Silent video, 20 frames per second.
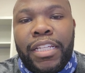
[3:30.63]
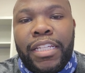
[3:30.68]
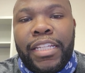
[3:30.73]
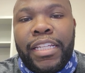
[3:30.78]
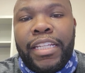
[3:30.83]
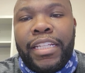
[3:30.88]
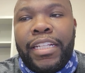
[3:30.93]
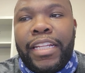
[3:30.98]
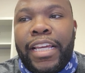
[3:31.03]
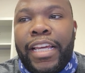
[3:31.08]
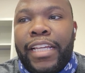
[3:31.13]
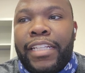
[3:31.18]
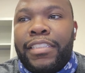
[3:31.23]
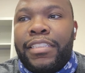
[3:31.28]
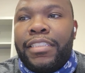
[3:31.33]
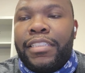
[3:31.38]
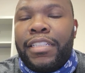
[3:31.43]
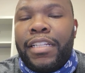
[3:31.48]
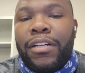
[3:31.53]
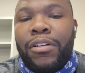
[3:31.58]
can
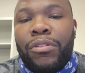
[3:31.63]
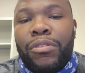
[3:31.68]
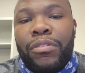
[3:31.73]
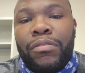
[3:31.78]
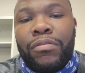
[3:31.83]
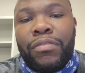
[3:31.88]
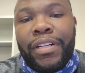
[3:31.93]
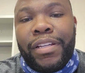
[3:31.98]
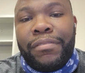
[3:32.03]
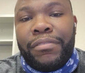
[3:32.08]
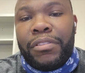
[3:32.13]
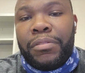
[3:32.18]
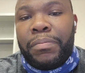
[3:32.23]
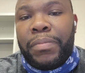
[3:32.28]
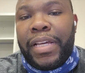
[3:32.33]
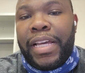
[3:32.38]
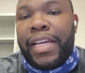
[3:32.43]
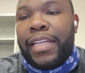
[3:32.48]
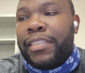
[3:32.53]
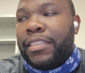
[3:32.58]
excel the Ravens
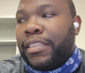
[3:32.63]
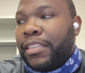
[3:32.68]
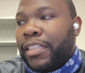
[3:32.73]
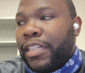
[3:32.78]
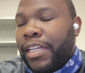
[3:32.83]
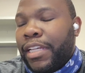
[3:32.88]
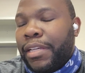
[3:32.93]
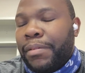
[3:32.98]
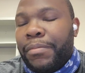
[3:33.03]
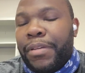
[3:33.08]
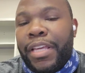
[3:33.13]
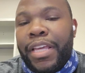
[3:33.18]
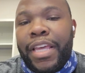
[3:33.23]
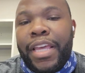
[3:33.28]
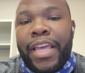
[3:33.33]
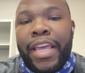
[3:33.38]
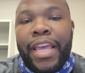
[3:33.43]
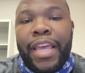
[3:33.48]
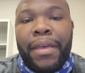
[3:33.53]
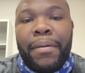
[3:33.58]
passing game
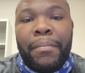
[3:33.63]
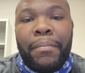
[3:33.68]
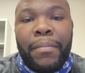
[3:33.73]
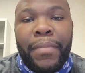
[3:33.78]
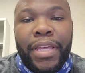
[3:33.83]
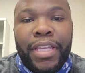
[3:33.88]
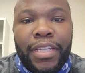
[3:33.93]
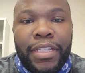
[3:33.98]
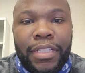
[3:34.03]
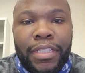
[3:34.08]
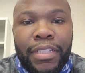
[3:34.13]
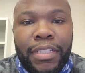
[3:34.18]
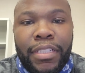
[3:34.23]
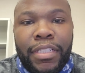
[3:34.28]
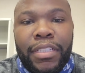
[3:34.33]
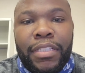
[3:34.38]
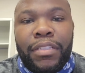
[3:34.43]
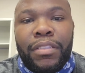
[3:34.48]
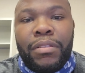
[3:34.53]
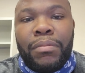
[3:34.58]
and make
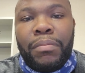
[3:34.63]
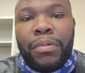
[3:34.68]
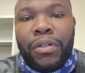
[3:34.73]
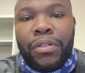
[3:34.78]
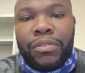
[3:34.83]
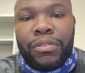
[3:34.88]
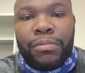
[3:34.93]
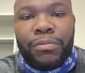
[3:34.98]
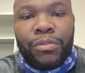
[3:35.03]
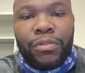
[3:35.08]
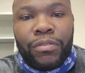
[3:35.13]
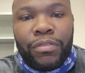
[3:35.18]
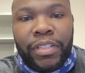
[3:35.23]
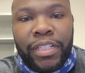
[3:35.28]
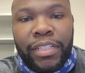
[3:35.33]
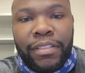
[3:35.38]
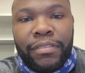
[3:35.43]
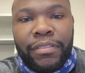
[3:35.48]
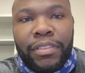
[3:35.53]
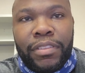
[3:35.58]
the Baltimore
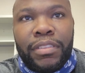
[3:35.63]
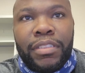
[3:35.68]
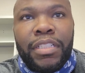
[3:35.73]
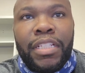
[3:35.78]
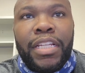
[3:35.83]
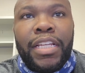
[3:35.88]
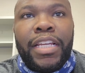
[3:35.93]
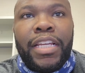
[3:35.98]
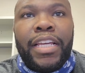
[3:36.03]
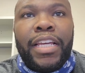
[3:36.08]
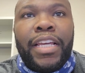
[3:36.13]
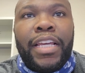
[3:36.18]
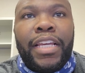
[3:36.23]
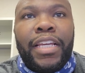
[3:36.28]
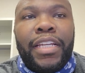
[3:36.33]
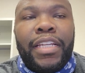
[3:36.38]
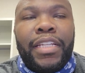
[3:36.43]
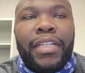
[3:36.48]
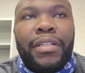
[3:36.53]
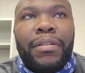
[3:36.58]
Ravens
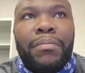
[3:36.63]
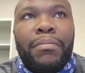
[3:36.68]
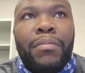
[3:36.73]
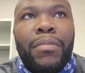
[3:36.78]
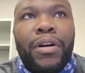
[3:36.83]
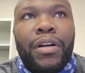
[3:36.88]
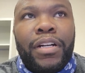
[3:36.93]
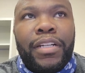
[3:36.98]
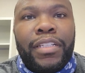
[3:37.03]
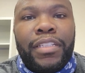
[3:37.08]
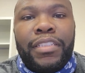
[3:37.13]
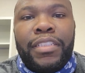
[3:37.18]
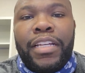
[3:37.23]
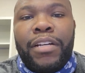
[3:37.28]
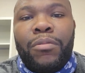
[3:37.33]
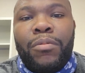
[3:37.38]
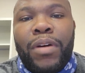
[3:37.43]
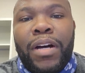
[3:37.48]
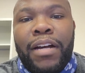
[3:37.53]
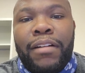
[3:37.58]
a market
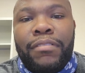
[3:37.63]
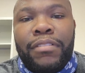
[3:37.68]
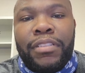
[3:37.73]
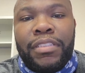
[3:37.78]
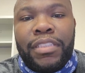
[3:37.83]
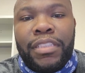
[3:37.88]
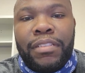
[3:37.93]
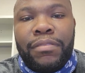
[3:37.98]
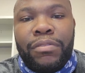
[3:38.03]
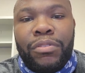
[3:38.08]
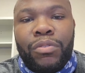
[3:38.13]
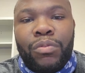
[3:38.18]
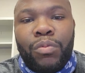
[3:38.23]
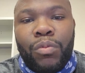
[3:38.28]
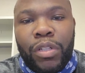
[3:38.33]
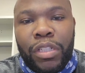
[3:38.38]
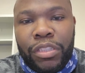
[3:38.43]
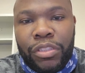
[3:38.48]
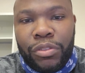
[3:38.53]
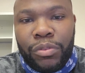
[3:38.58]
that wide receivers
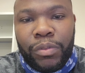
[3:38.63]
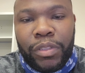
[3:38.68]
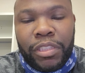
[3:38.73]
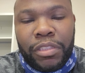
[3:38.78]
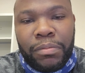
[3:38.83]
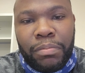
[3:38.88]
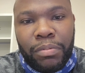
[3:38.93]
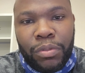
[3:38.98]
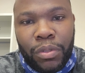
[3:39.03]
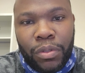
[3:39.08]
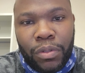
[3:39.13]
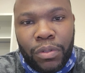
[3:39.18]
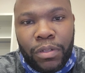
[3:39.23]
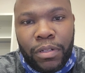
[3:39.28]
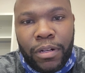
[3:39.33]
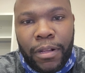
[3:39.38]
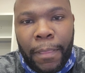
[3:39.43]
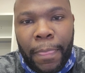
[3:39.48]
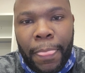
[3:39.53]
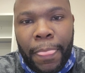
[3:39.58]
want to explore.
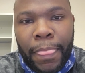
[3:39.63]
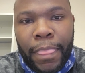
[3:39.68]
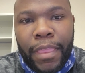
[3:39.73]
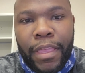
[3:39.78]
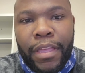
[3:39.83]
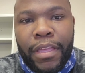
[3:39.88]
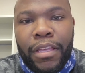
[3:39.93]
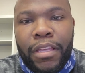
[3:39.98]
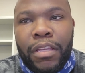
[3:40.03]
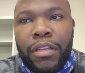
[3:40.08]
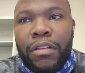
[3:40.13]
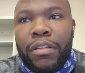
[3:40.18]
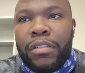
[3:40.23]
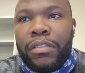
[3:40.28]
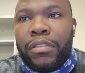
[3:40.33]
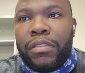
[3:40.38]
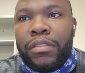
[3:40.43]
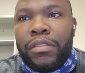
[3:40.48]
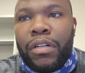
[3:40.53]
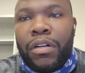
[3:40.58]

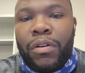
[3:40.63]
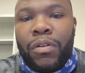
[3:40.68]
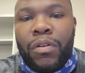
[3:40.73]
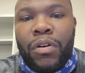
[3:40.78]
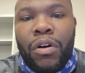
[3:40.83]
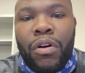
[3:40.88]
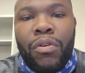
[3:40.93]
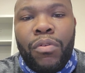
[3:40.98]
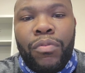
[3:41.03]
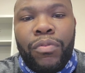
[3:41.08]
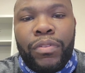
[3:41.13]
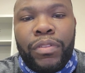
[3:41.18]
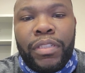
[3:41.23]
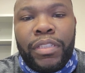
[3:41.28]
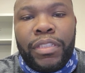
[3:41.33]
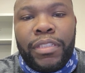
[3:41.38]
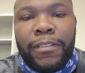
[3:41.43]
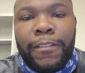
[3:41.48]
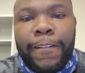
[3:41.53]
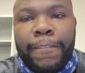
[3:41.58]

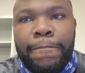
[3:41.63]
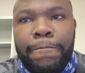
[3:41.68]
Hopefully